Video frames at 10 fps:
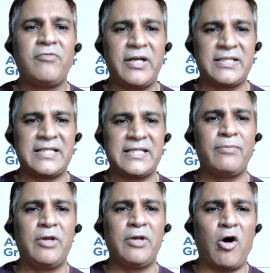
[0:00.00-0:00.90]
For
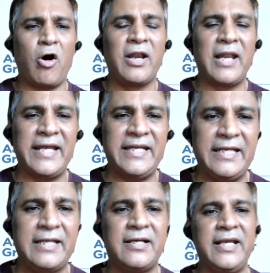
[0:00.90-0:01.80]
example, online
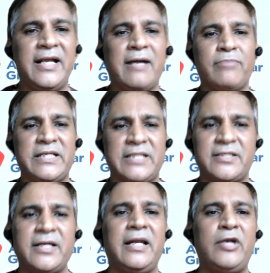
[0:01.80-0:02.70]
e-learning companies are
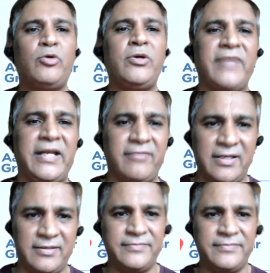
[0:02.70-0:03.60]
certainly doing very
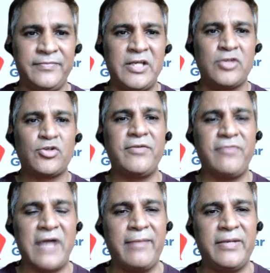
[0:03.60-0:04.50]
well. So if
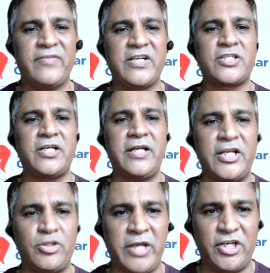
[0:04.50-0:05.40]
I'm interested in
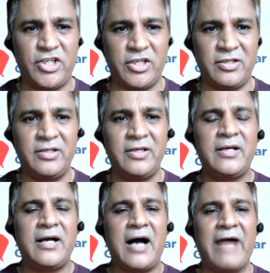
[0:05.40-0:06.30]
education,
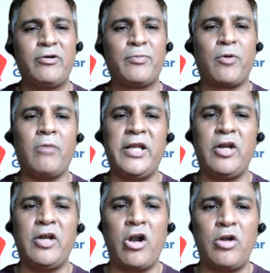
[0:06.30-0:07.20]
I would probably
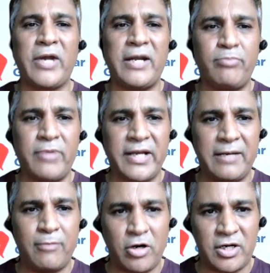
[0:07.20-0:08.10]
not look at brick
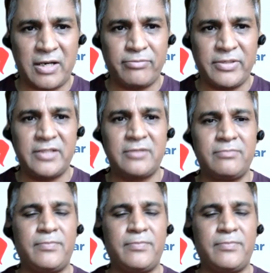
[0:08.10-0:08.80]
and mortar companies.